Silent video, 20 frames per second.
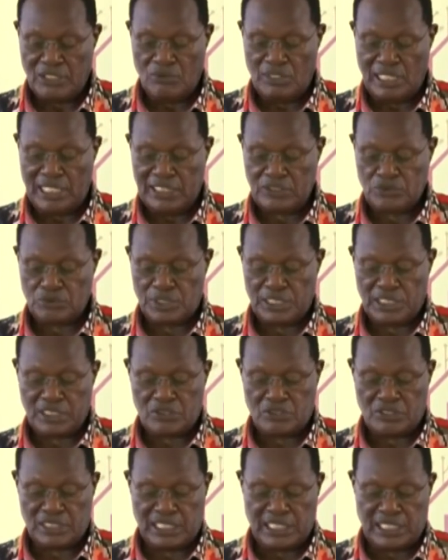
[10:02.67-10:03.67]
I would like to
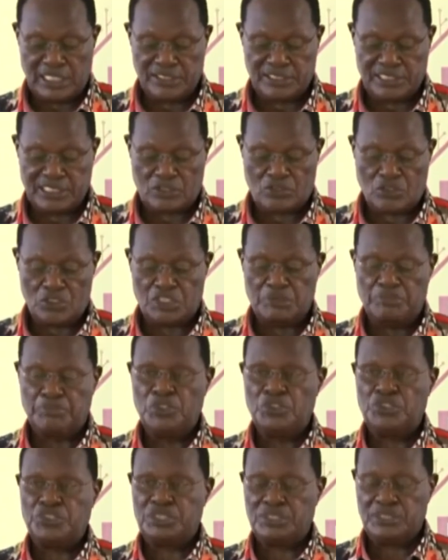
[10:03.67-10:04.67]
recognize the
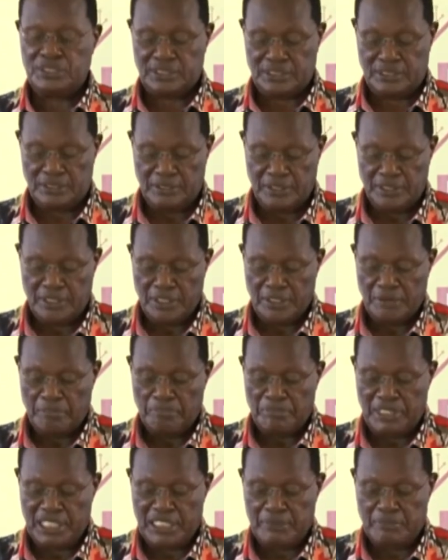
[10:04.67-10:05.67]
contributions
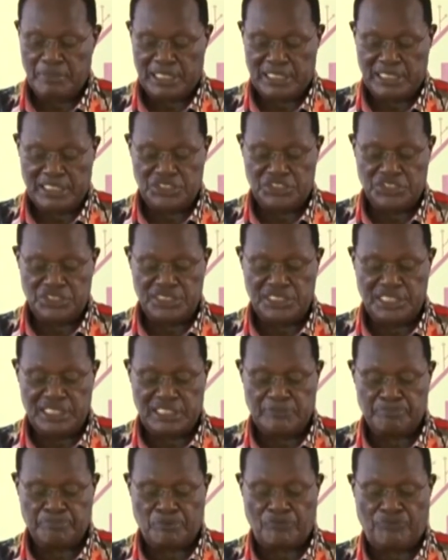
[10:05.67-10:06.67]
made by the
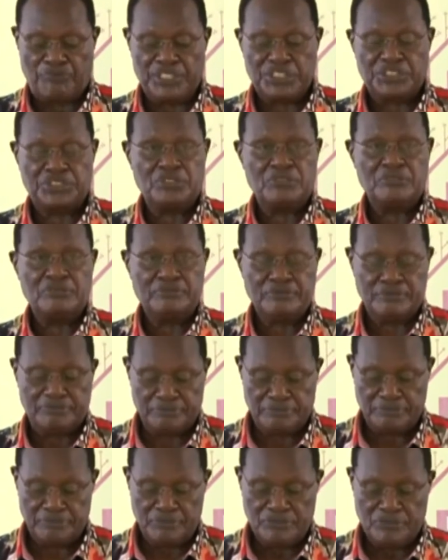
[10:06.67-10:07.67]
engineering profession
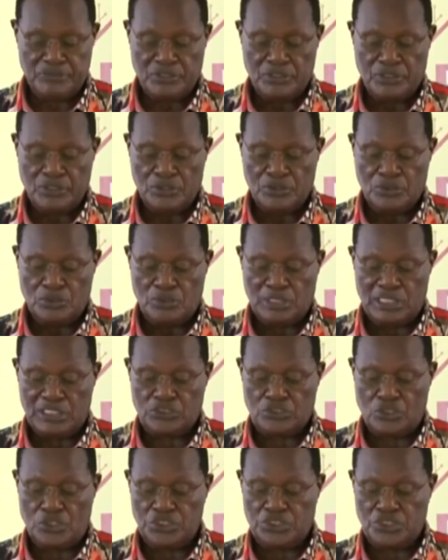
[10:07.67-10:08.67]
to the
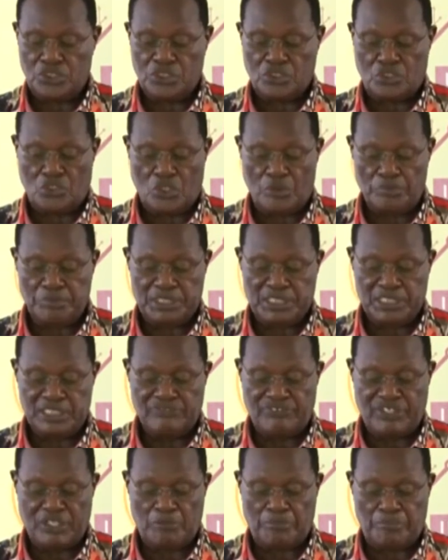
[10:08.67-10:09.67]
socio-economic
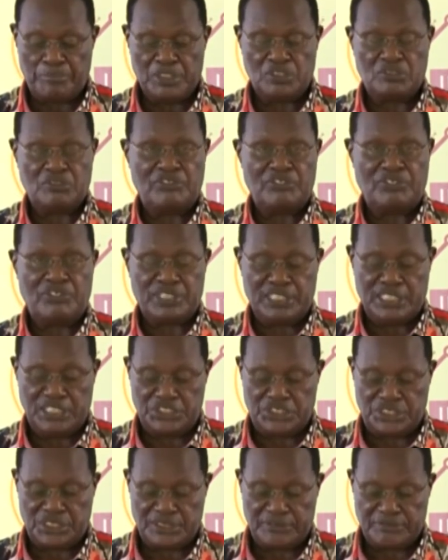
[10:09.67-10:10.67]
development of our
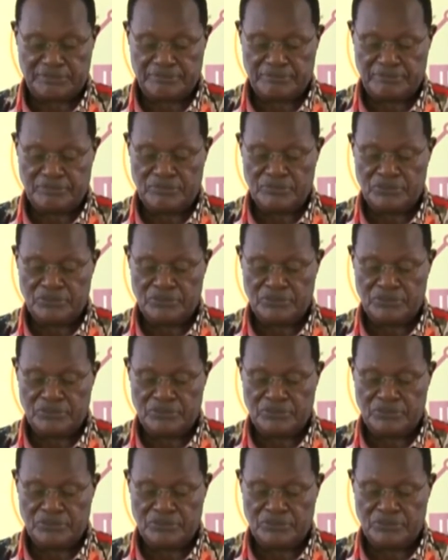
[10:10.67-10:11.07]
nation.